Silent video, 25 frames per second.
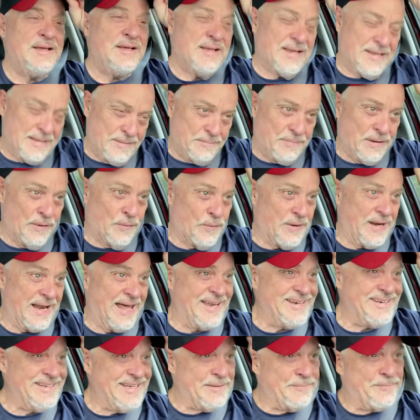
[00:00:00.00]
But when
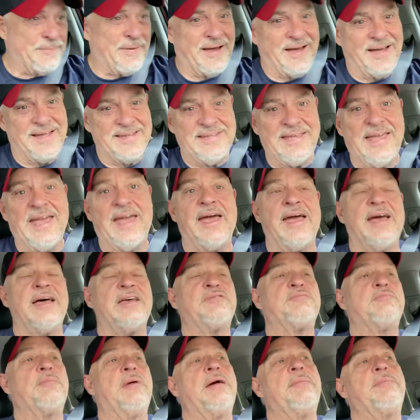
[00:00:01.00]
I did
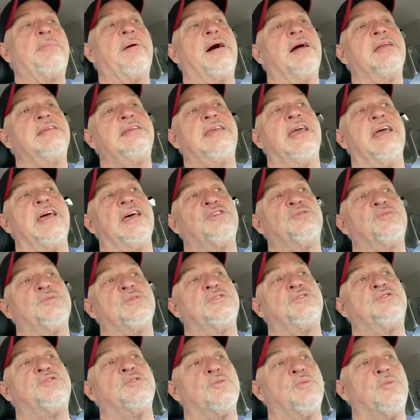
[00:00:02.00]
podcast, my podcast
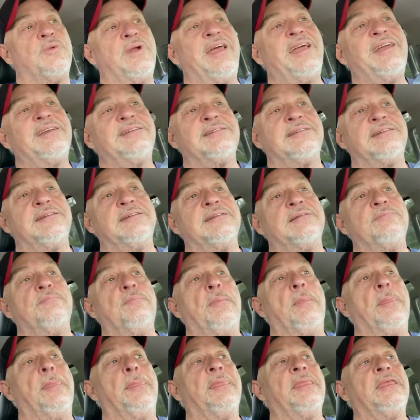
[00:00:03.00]
was directed
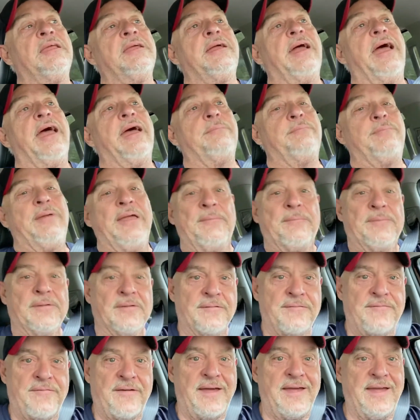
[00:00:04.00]
at people
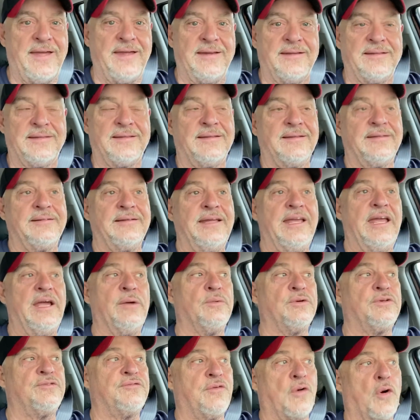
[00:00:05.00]
of faith. It
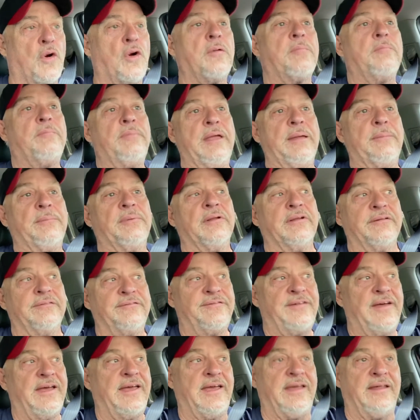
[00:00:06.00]
was for people of
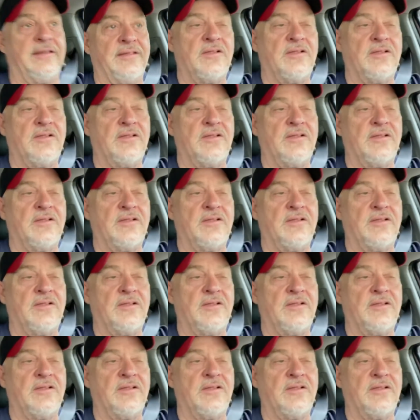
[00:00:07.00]
faith.